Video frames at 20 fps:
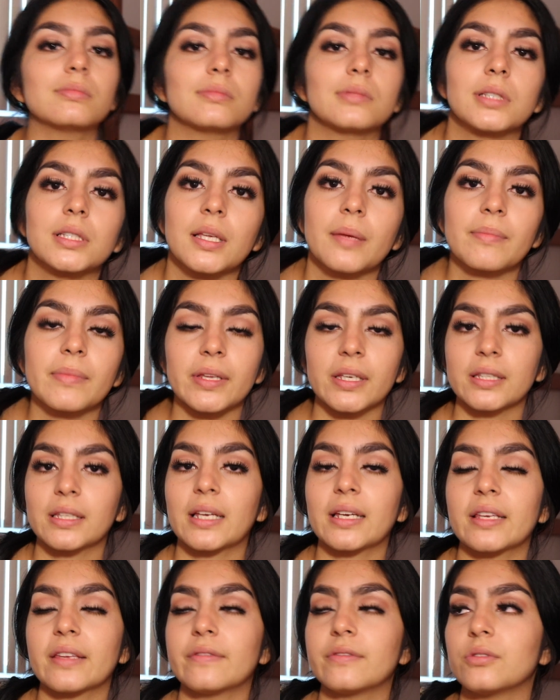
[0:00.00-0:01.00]
something
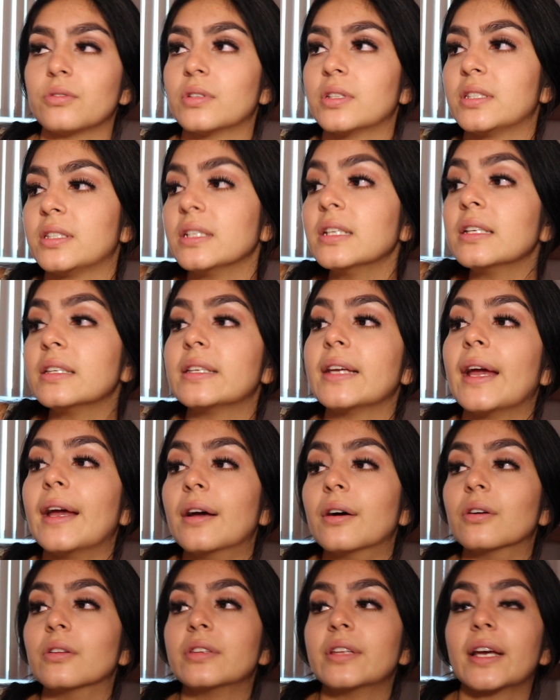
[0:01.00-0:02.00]
that gives you a
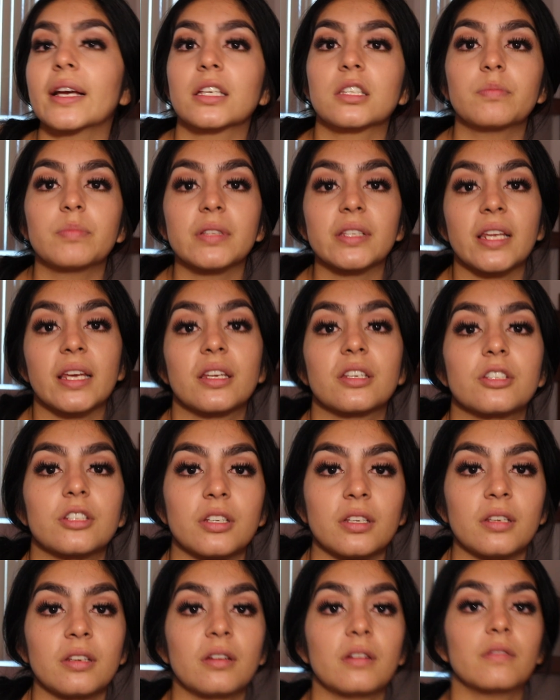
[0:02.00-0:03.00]
detailed
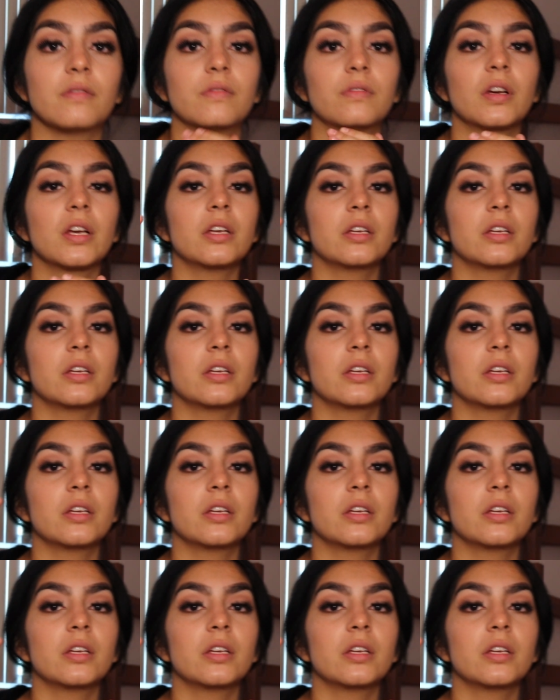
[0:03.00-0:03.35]
explanation of